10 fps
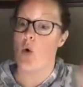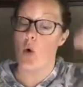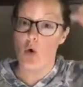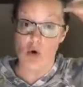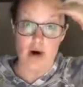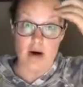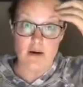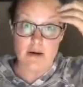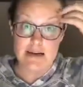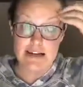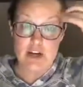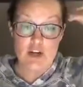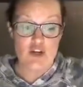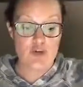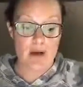Or
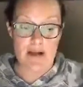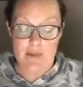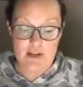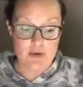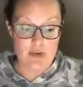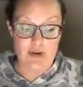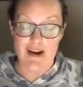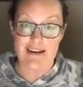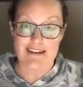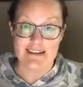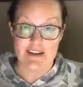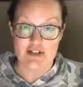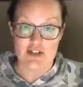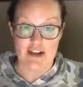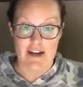you might be doing what I did
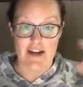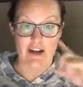yesterday